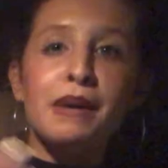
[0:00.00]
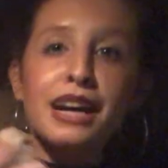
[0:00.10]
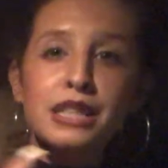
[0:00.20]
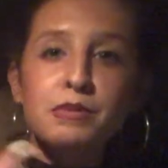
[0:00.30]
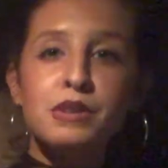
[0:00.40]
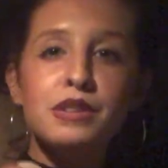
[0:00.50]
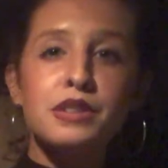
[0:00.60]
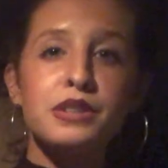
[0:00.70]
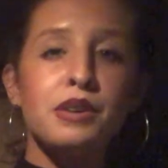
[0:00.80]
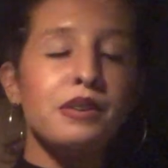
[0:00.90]

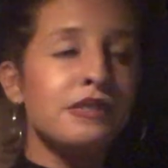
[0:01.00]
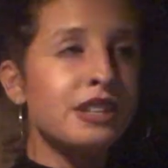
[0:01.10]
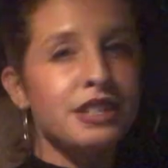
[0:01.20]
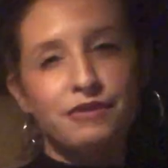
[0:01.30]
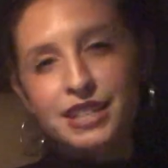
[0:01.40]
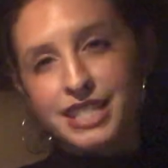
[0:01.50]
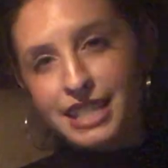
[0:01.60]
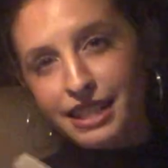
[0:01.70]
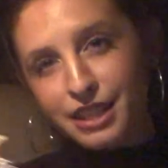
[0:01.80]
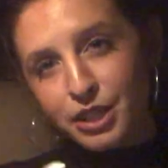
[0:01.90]
impossible. So if it doesn't
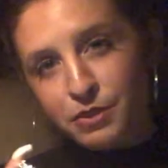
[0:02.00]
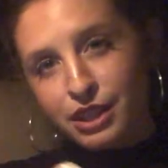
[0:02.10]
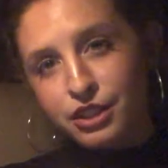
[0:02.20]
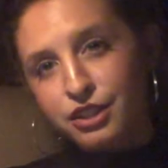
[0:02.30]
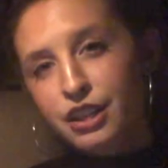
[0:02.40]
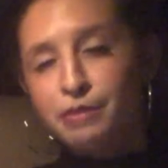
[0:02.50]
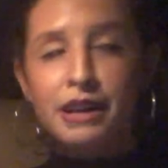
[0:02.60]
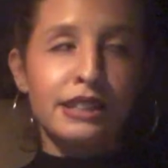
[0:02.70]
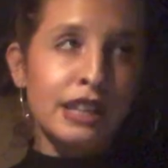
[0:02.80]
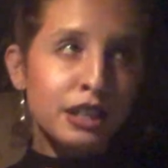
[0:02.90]
resonate this week, just check
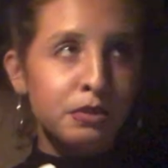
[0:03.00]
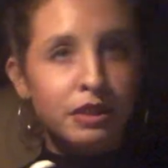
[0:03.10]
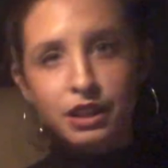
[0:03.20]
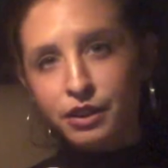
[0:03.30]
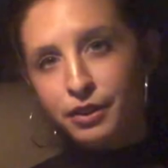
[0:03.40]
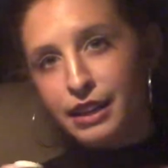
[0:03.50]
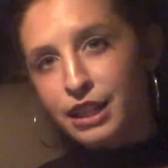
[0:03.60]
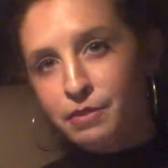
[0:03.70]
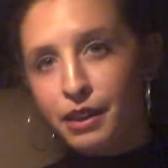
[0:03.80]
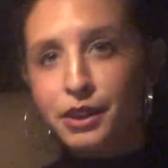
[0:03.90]
back next week or
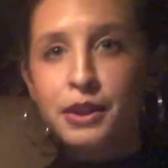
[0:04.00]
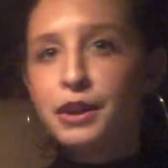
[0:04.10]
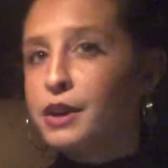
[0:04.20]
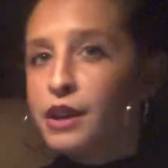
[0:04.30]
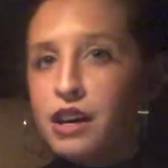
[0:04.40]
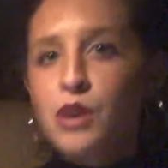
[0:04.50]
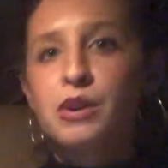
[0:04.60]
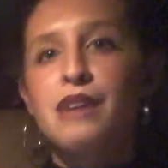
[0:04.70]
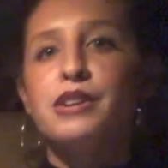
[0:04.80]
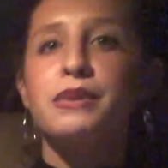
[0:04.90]
next month
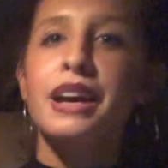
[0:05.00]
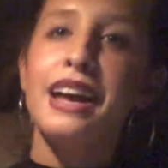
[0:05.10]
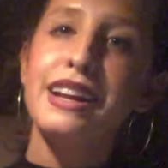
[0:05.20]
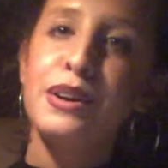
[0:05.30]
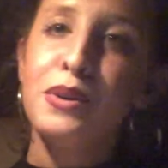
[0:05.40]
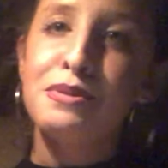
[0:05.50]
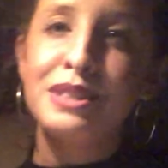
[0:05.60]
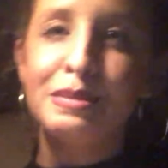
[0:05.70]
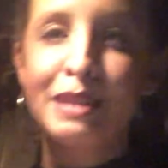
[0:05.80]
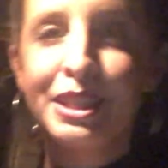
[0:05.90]
whenever you can, and
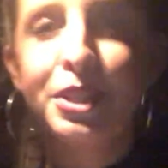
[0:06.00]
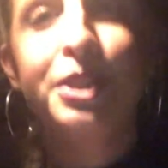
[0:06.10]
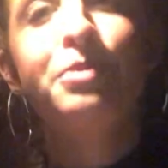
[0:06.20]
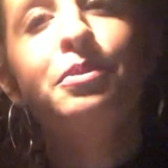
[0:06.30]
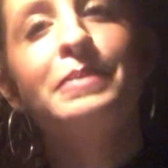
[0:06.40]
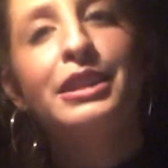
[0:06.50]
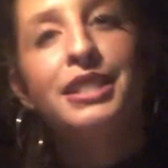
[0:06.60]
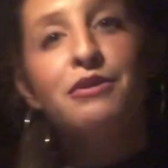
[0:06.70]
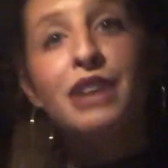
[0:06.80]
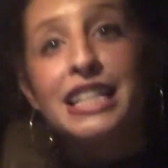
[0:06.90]
hopefully the messages will
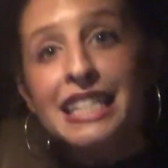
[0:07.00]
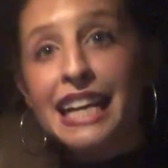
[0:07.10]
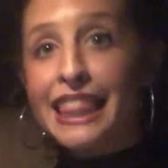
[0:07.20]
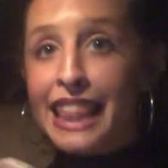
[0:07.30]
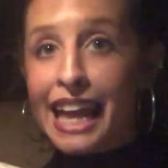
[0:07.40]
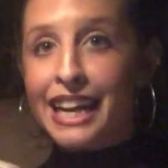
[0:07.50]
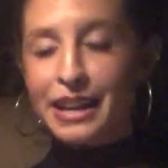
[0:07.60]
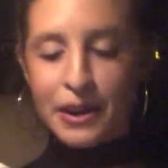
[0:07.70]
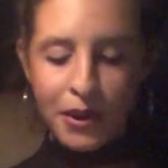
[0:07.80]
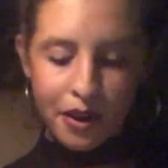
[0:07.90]
mes- resonate
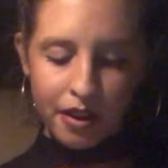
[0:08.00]
then.